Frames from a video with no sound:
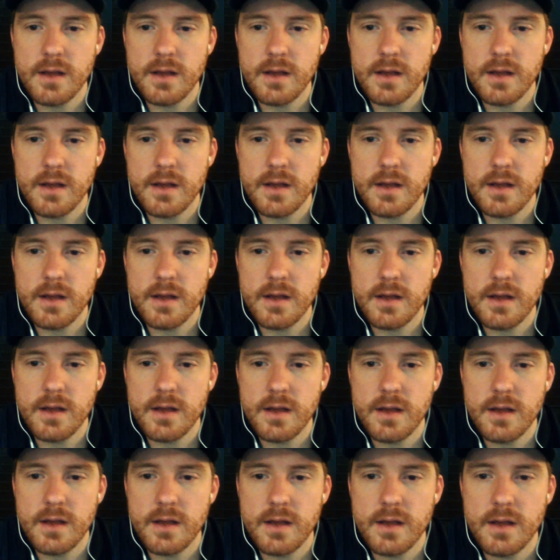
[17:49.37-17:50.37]
A lot of
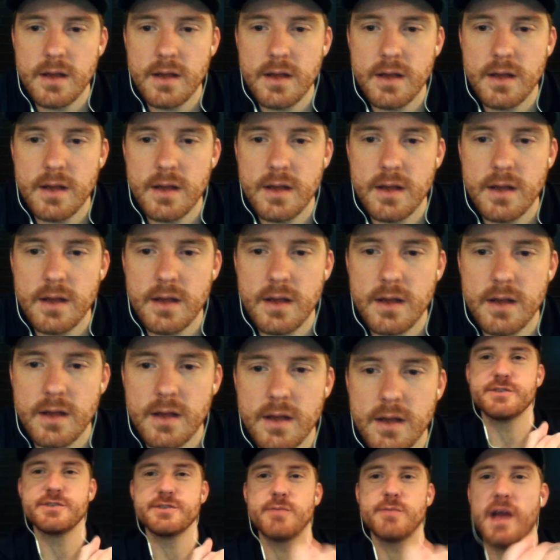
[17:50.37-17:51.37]
comments on
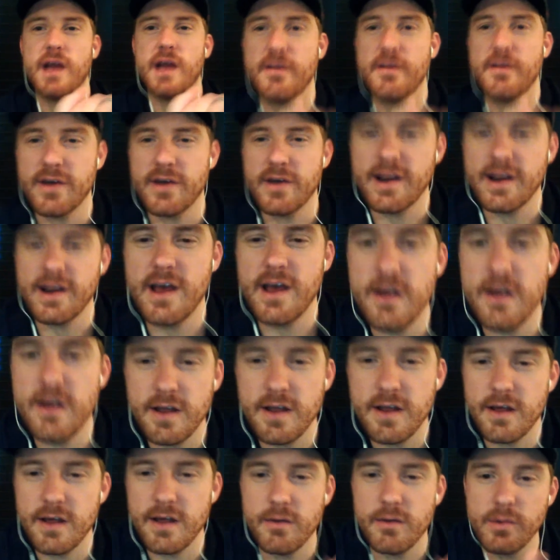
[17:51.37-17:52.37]
YouTube Live right now,
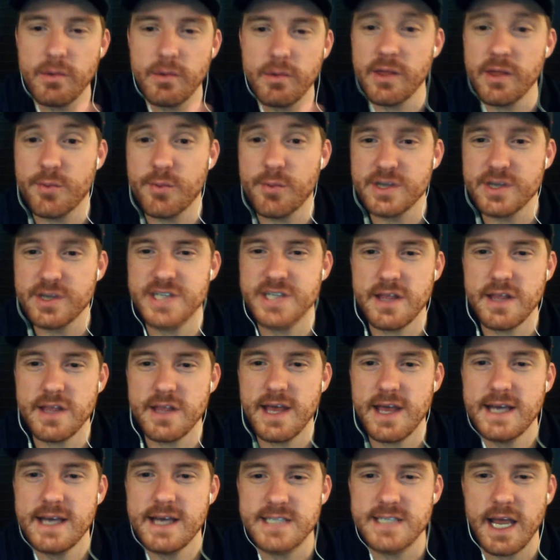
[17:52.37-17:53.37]
and really appreciate
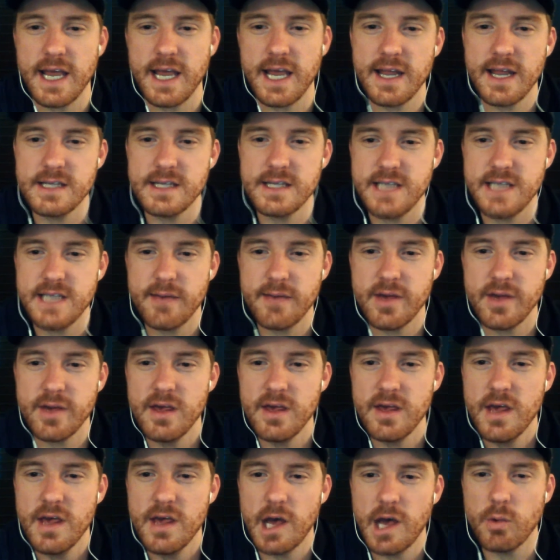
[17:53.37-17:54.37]
that, Dana and Debbie.
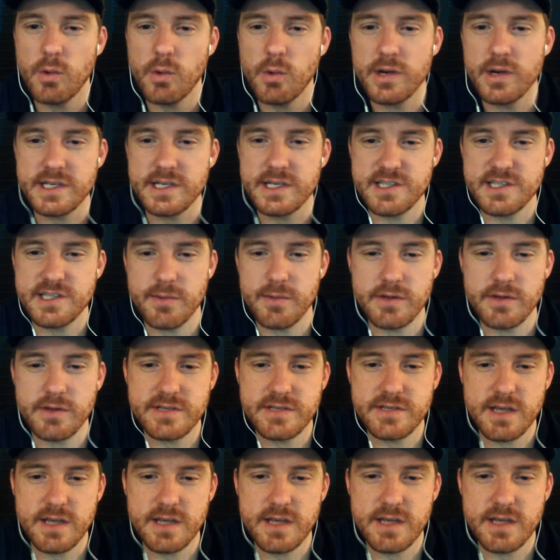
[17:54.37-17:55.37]
We'll get to some of
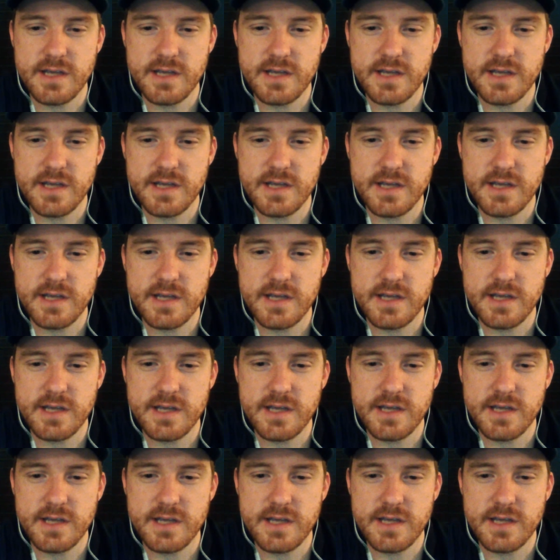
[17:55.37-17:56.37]
those thoughts here in just a
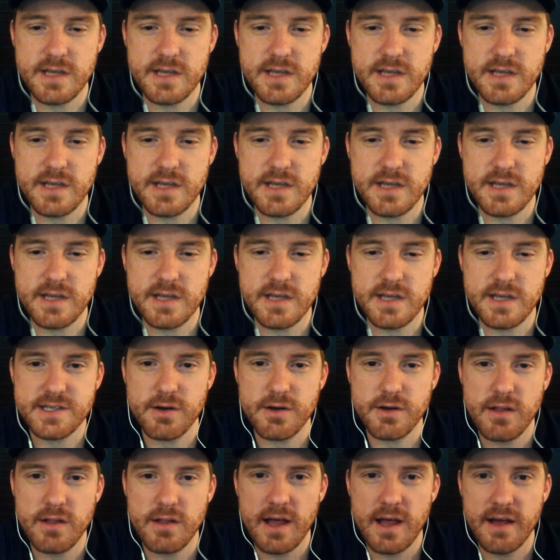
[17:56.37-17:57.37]
second. We're about to
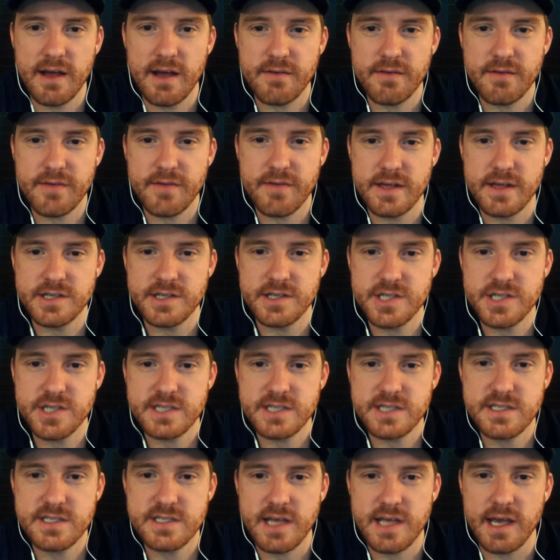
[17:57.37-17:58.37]
go live in
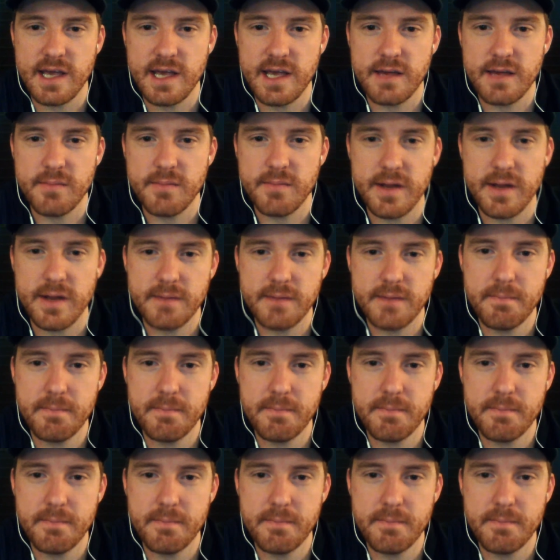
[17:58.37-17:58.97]
just a minute.